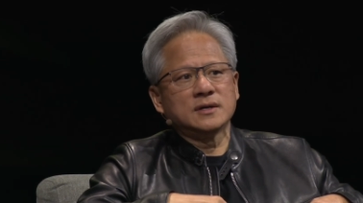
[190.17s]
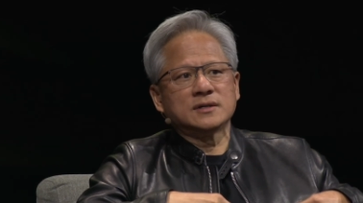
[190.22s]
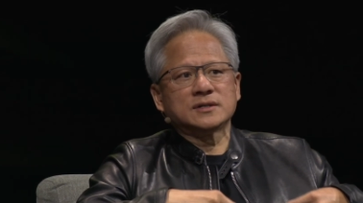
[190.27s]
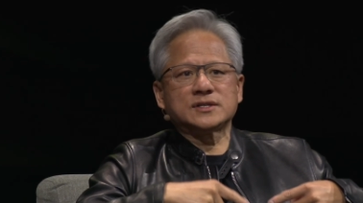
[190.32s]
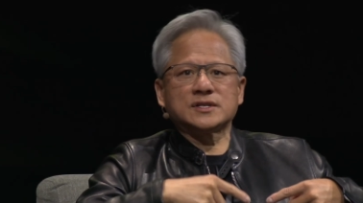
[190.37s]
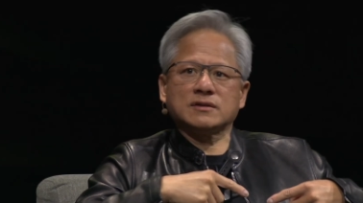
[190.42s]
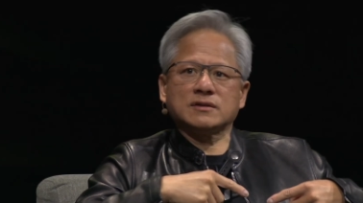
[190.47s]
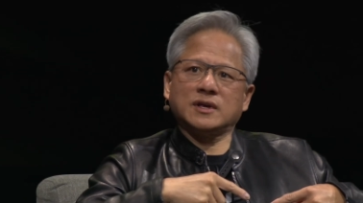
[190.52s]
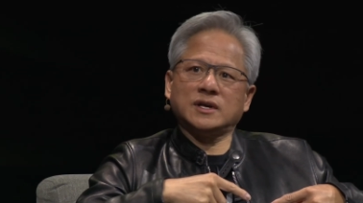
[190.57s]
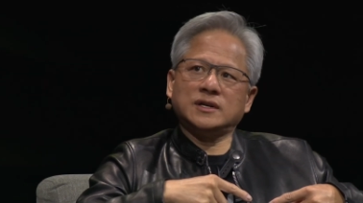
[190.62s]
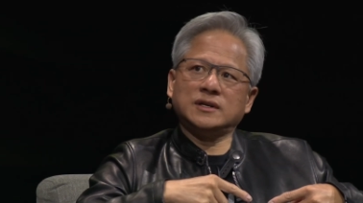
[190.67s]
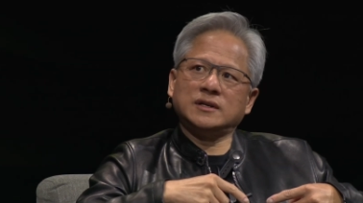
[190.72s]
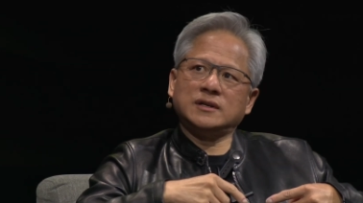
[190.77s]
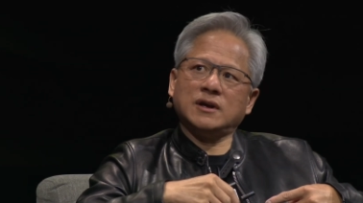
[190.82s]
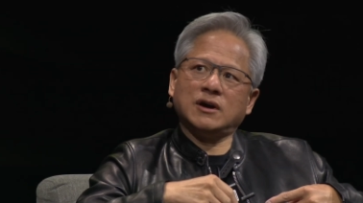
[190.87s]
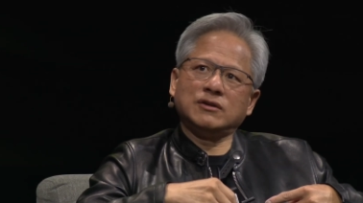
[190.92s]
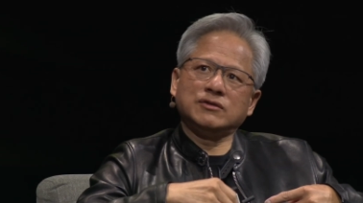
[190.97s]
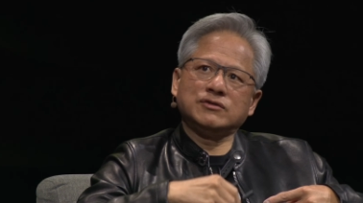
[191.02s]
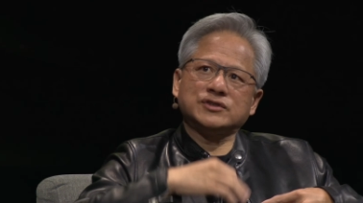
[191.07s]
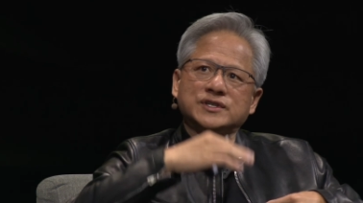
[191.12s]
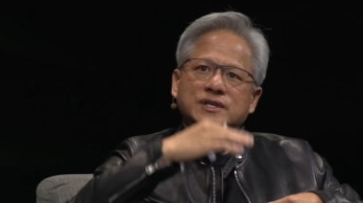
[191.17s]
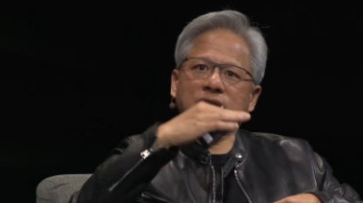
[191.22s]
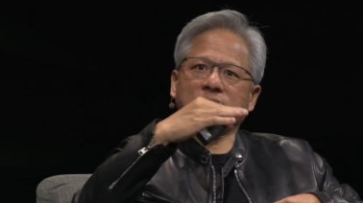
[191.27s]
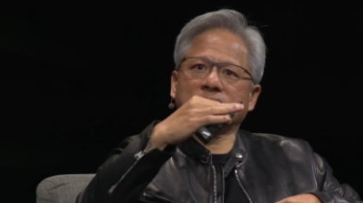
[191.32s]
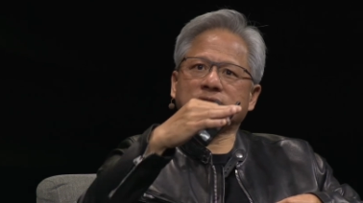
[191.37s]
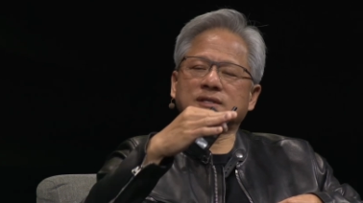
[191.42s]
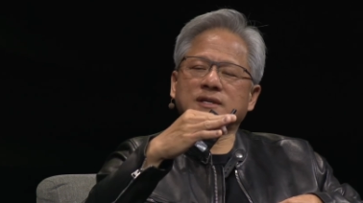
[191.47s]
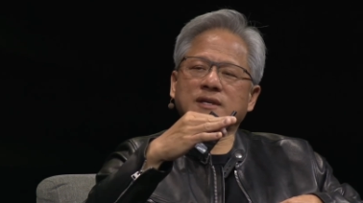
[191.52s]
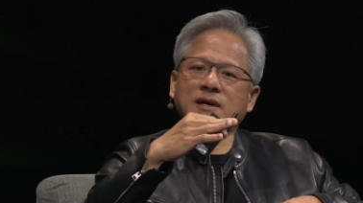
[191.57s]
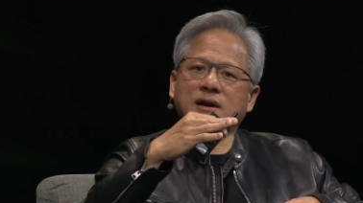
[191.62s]
so that it
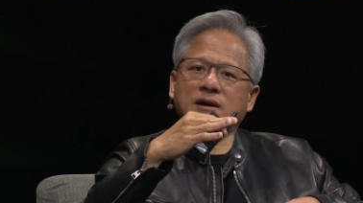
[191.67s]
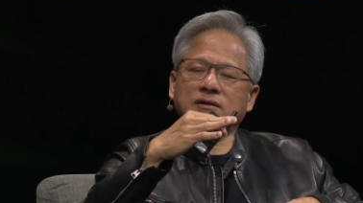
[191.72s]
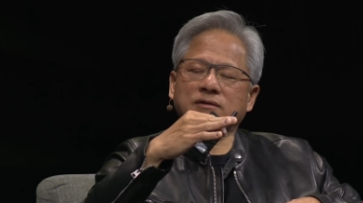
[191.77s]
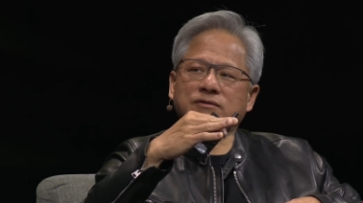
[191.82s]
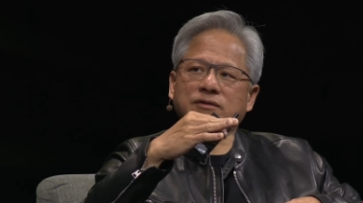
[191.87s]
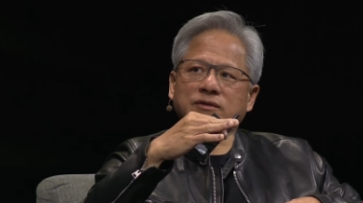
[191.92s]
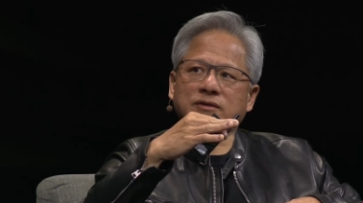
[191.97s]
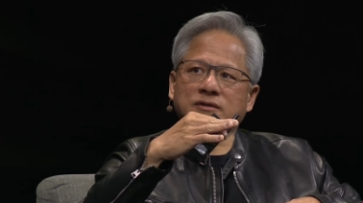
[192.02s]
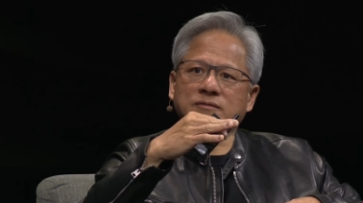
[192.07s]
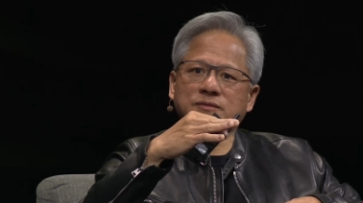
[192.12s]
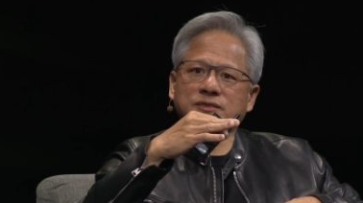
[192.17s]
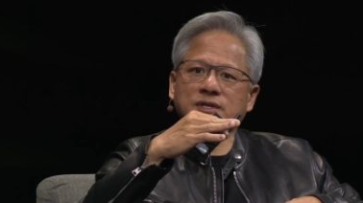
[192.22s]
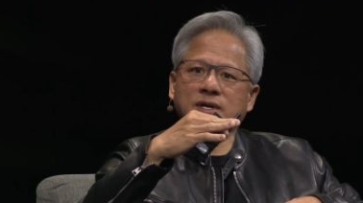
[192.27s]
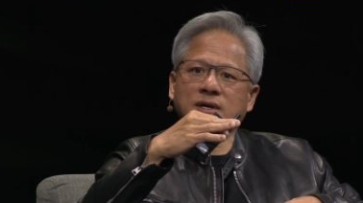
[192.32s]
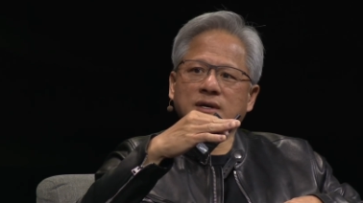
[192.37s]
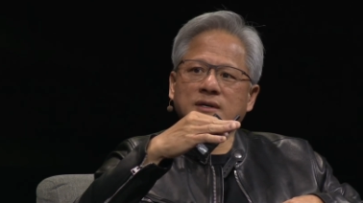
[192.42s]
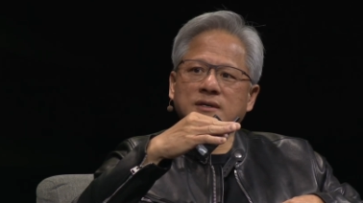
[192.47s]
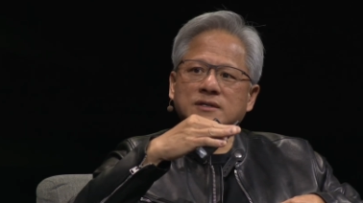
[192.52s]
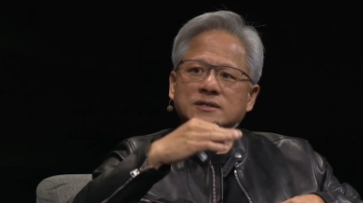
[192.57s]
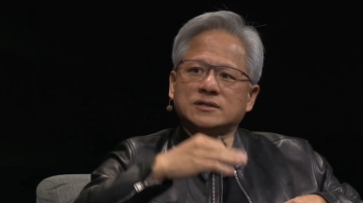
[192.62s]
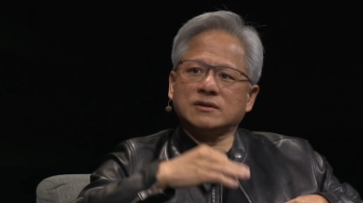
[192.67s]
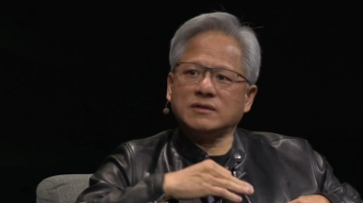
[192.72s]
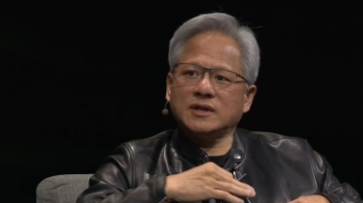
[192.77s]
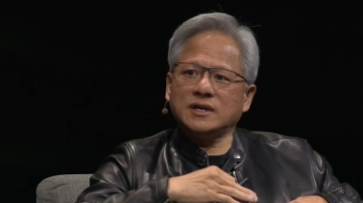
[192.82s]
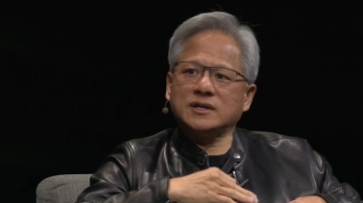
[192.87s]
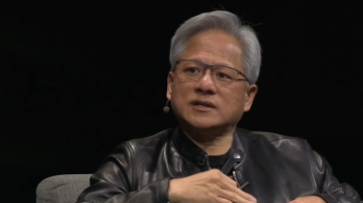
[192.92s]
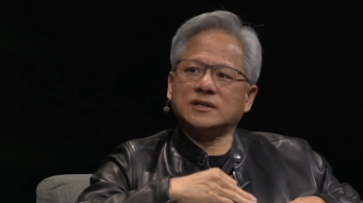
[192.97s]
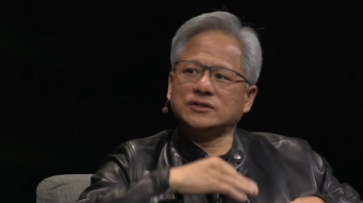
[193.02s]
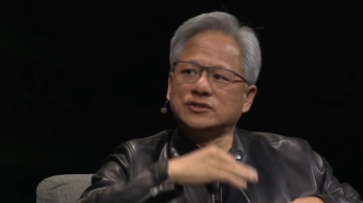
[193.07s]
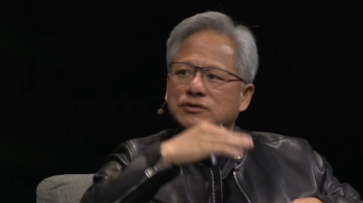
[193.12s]
understands the algorithms so
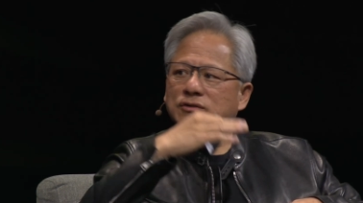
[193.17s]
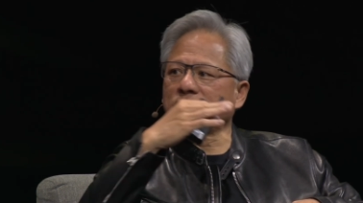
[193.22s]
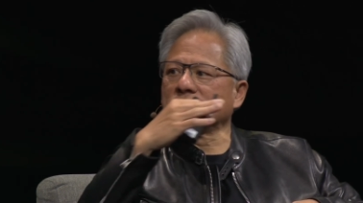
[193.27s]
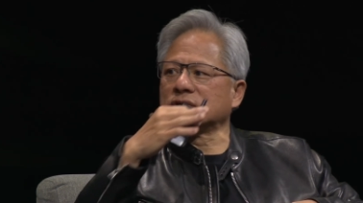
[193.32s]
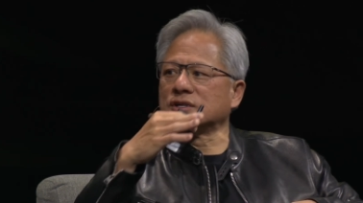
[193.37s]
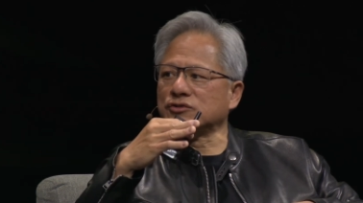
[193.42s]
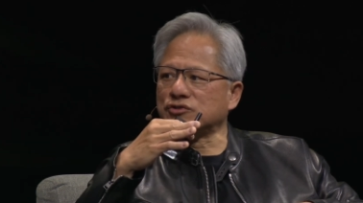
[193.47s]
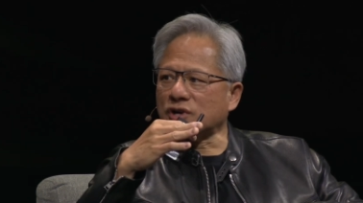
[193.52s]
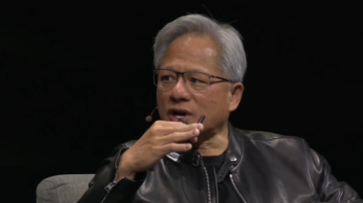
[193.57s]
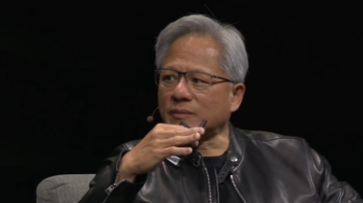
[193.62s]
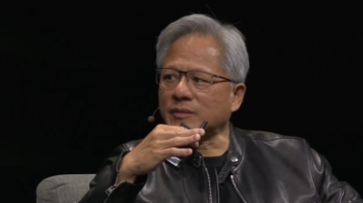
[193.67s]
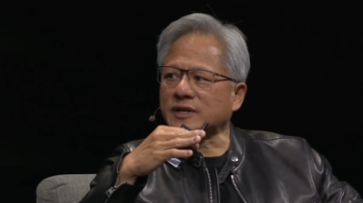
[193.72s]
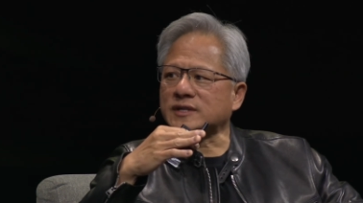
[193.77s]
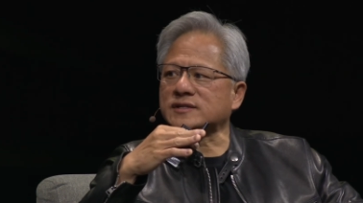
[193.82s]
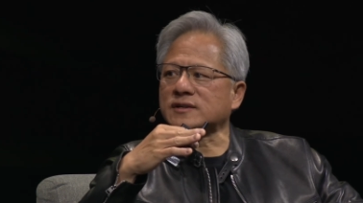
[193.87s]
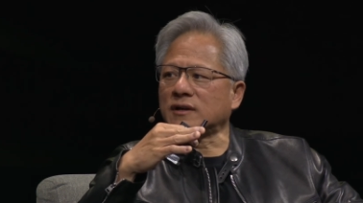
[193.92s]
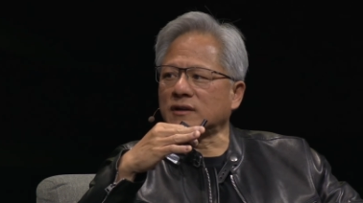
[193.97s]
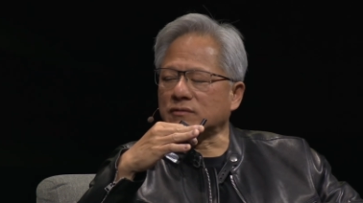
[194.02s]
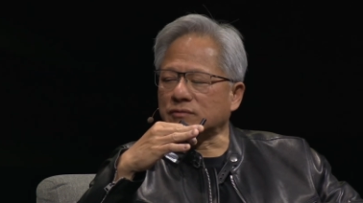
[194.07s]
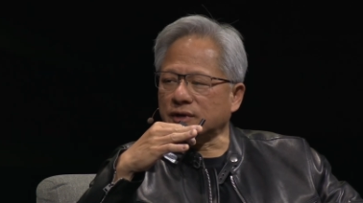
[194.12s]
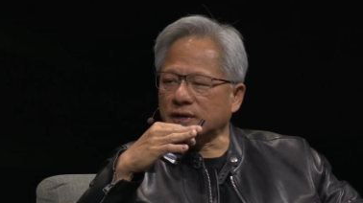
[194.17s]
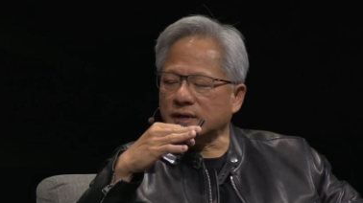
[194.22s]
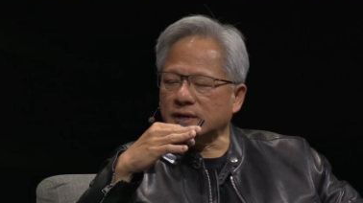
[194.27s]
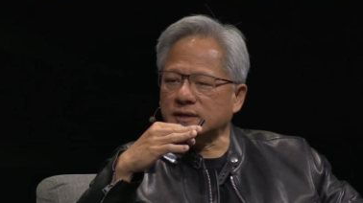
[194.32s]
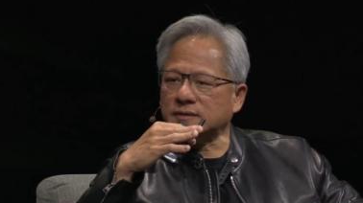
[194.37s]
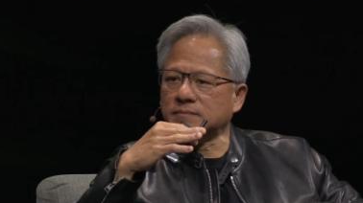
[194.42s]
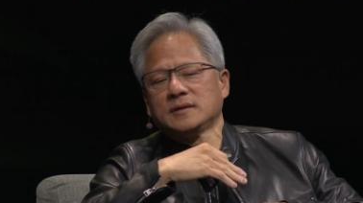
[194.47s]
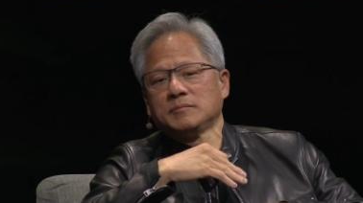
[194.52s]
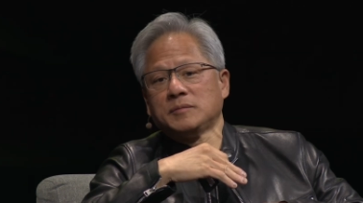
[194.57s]
that it could do a good job accelerating it.